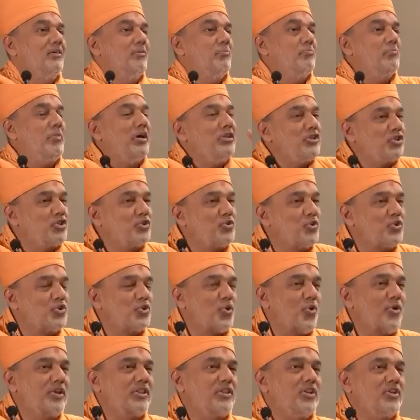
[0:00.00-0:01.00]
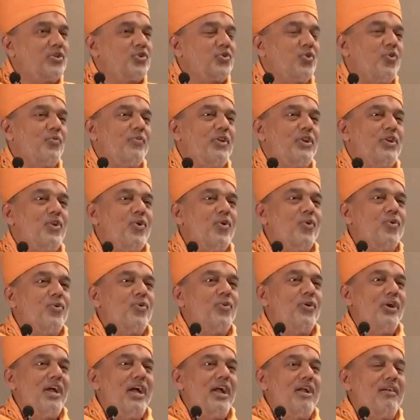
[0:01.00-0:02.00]
much to show in the show
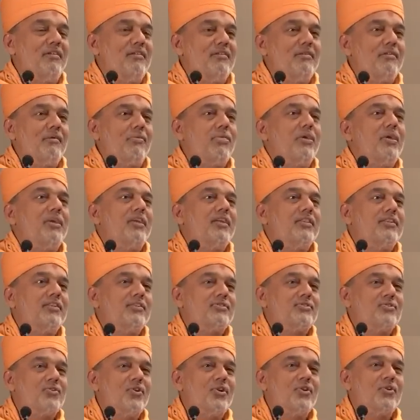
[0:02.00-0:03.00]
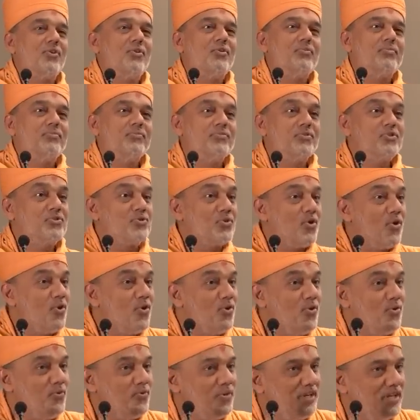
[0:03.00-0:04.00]
window and nothing in the stockroom.
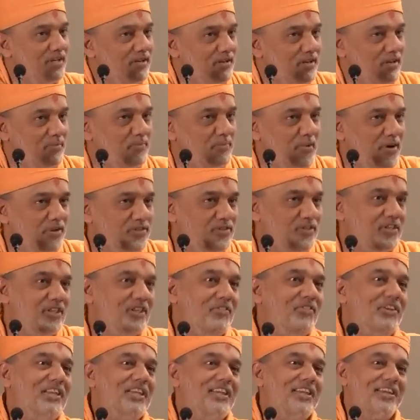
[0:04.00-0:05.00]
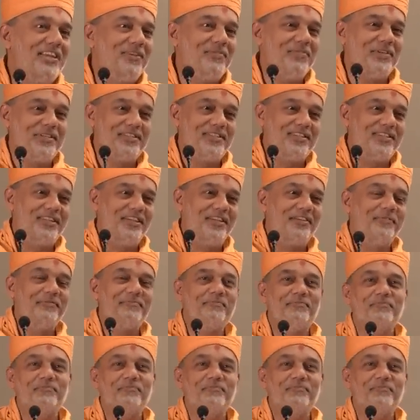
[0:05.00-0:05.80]
So we need positivity in adversity.